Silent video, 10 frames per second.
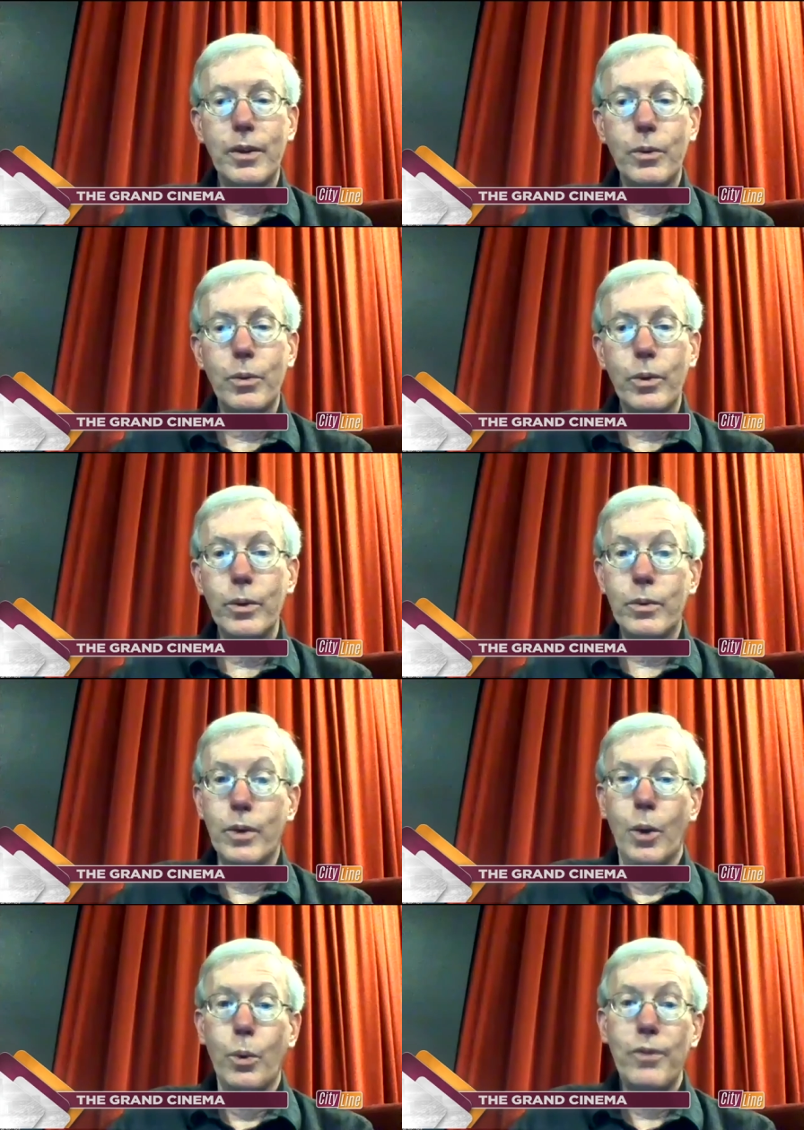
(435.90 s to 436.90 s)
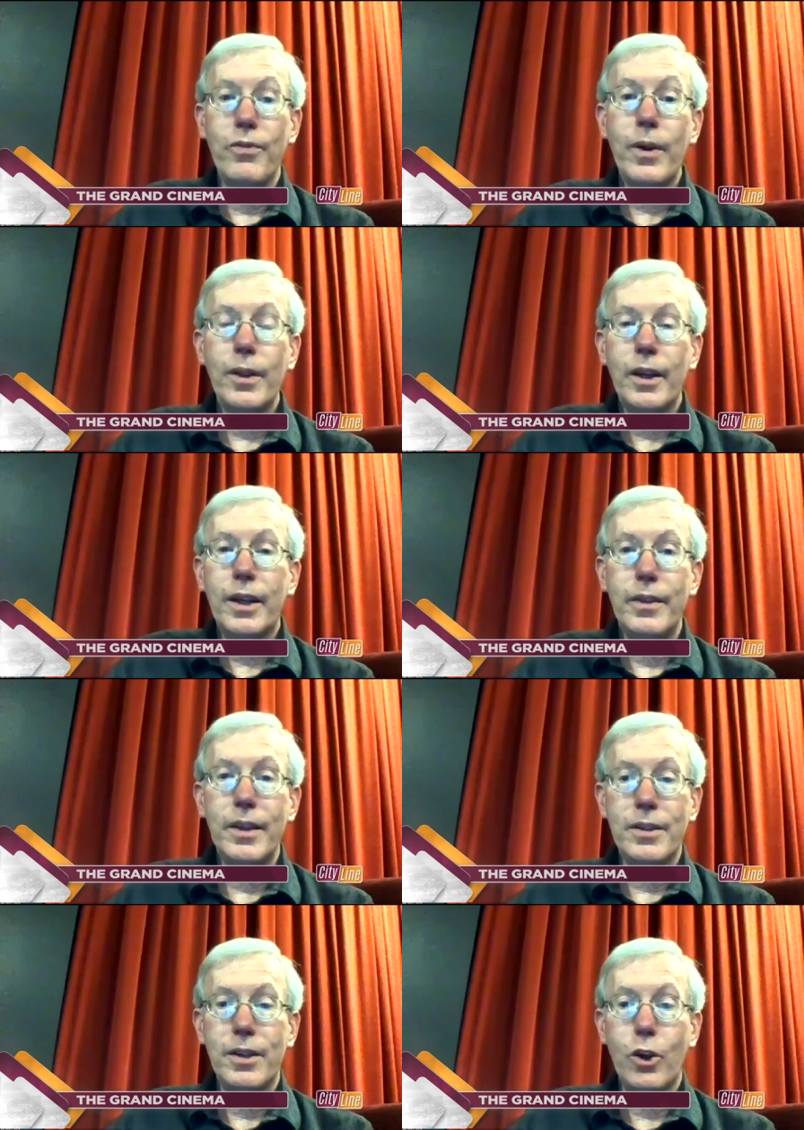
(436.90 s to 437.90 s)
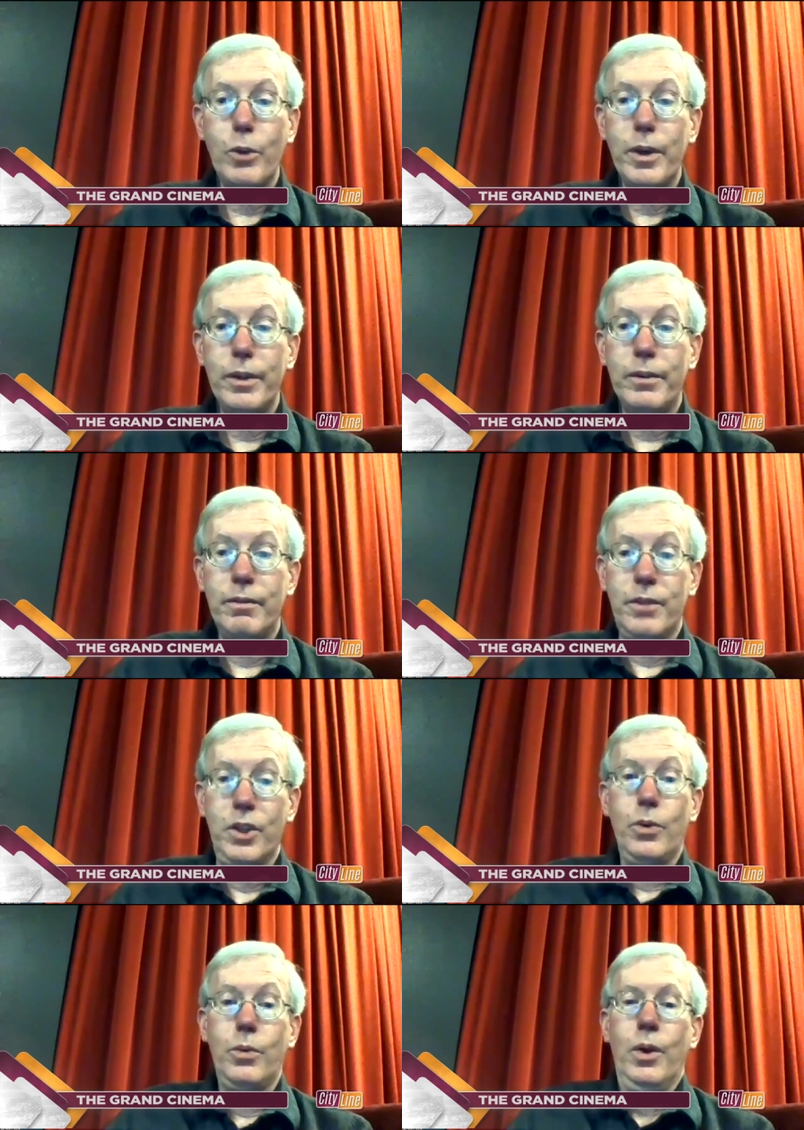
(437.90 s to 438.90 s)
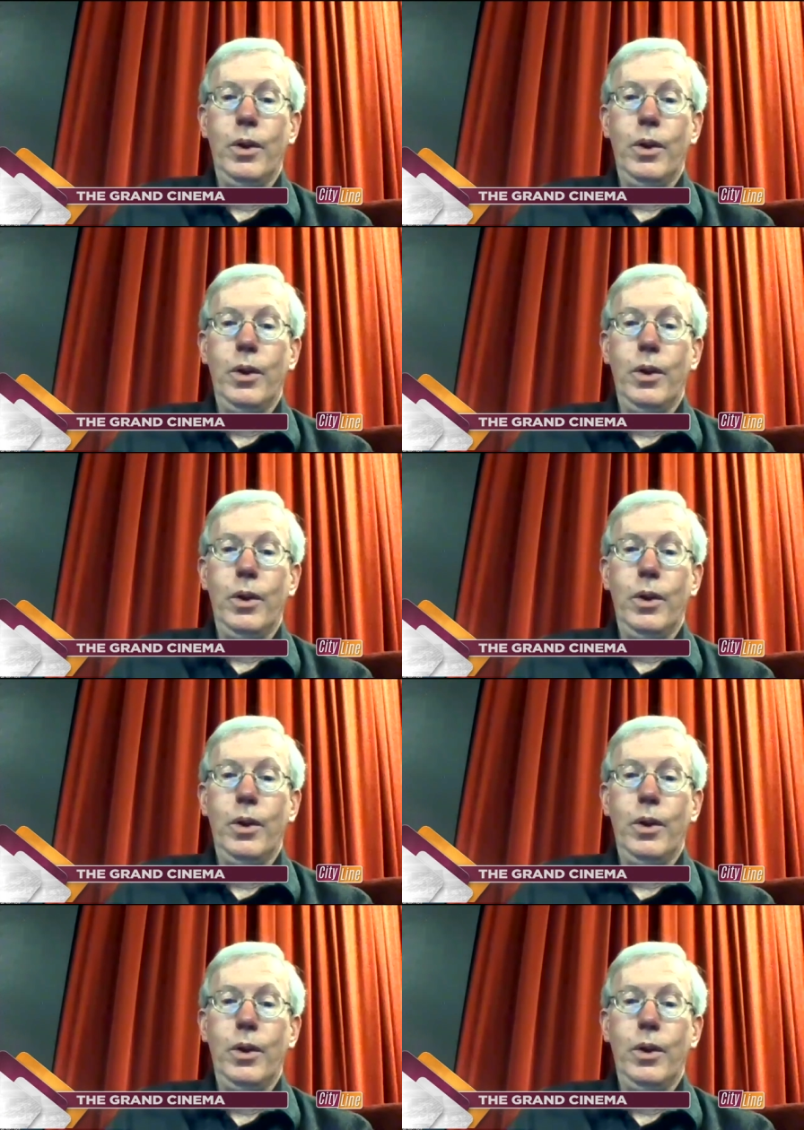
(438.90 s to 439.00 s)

uh, we're we're very lucky that Tacoma, you know,